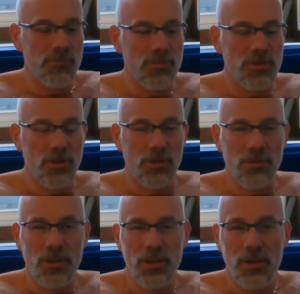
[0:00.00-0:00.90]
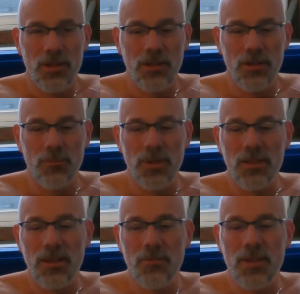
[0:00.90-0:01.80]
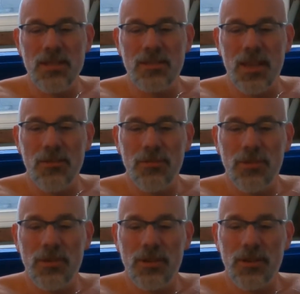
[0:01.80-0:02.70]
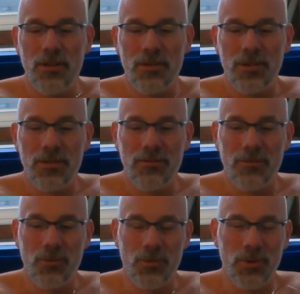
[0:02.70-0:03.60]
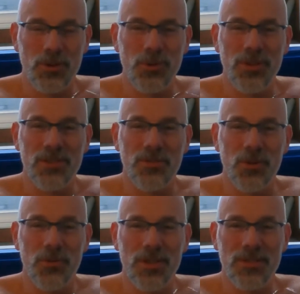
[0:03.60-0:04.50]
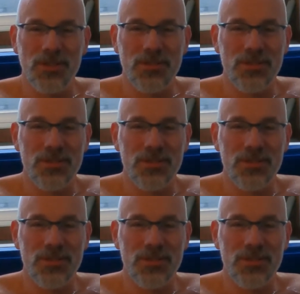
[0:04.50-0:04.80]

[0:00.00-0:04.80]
So, you know, big thing, be safe. You know, we're doing this for a reason.